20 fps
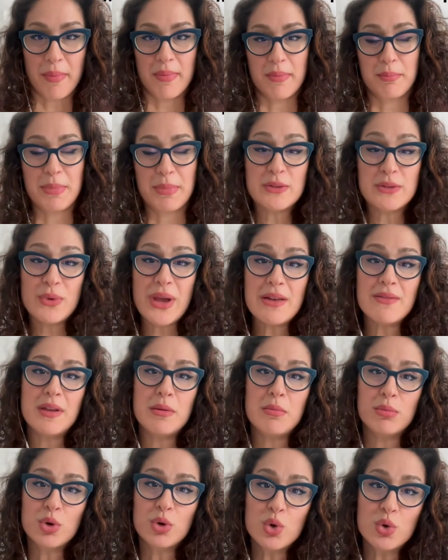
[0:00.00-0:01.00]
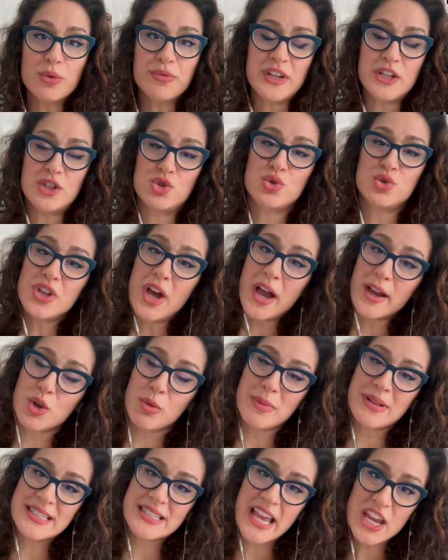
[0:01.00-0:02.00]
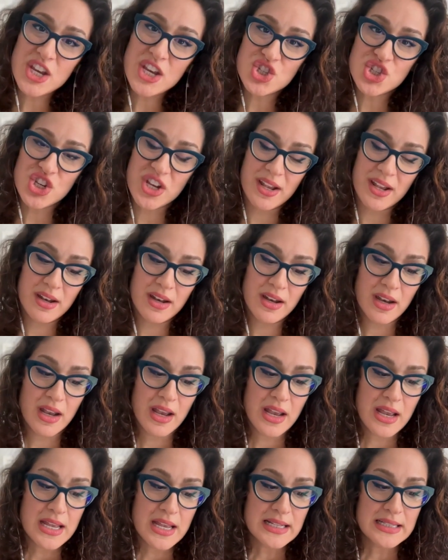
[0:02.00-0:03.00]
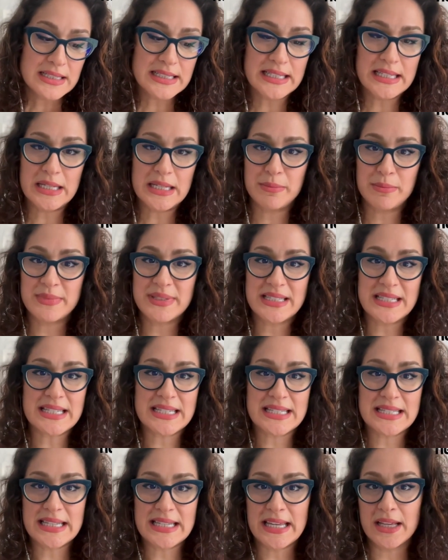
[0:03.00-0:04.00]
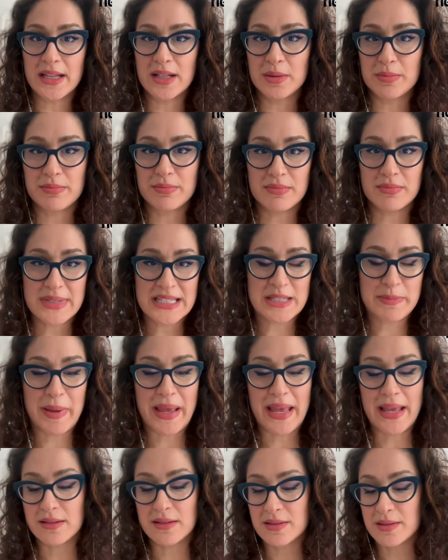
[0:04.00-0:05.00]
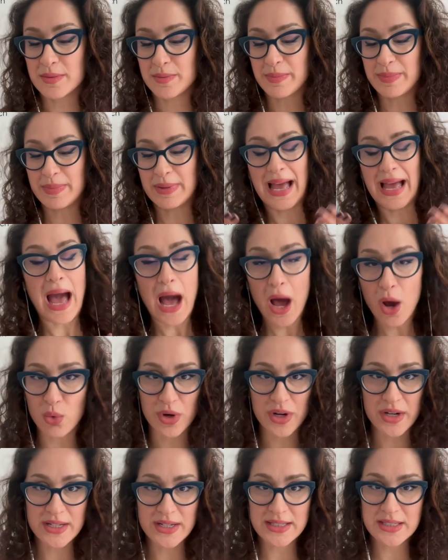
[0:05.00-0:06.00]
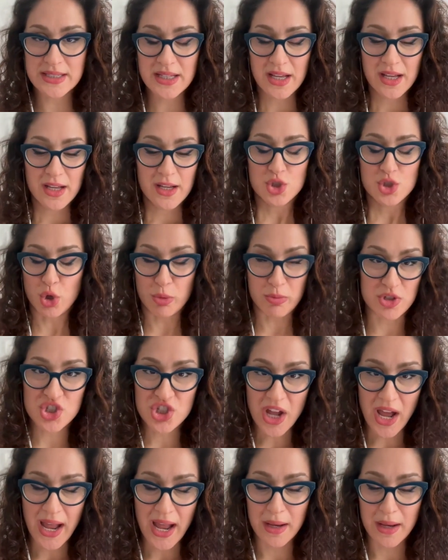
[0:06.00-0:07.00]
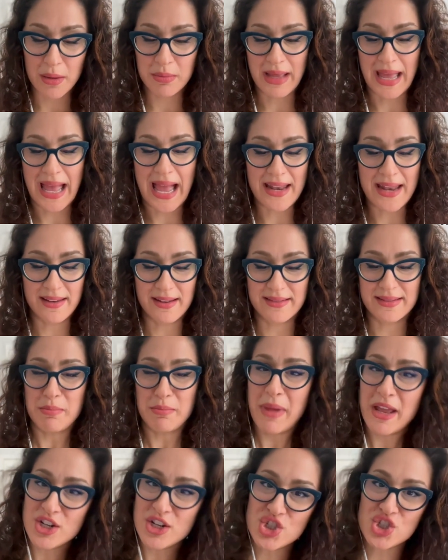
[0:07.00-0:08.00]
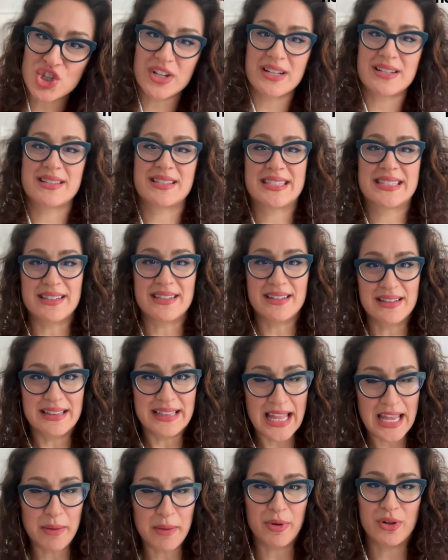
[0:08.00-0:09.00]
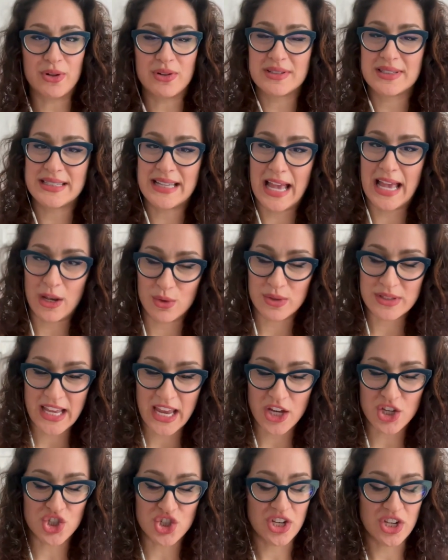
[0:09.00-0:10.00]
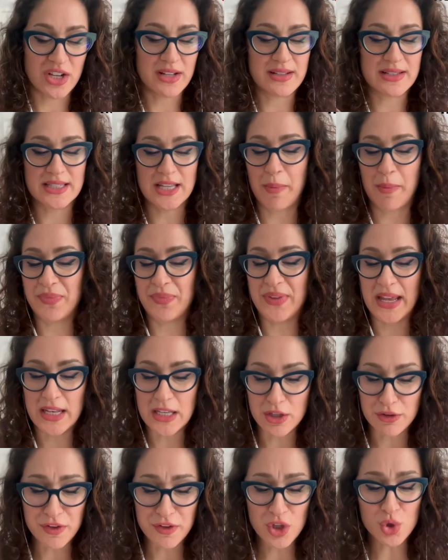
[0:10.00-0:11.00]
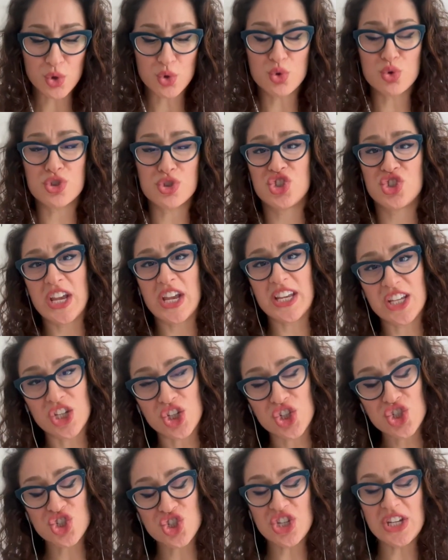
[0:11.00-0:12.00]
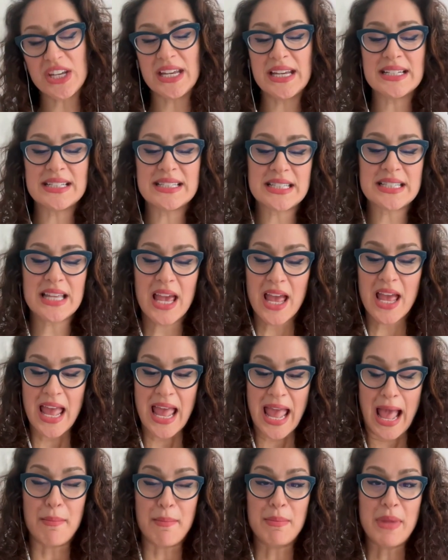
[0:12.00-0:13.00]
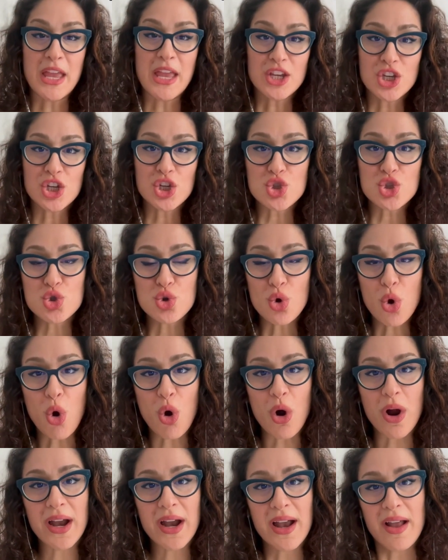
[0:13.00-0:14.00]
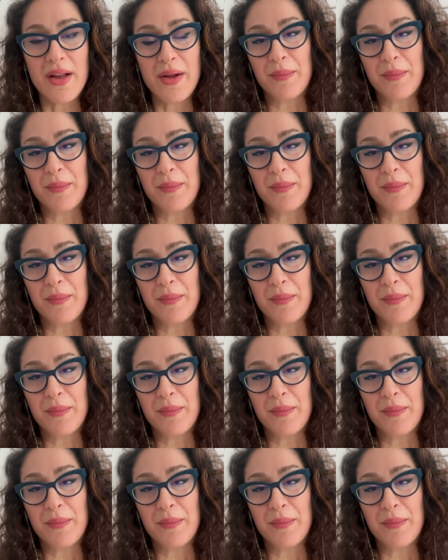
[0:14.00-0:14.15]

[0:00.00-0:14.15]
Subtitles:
But when we move into documentation, teams still spend hours, so much time adding dimensions, labels, annotations, updating views, checking sheets, and making sure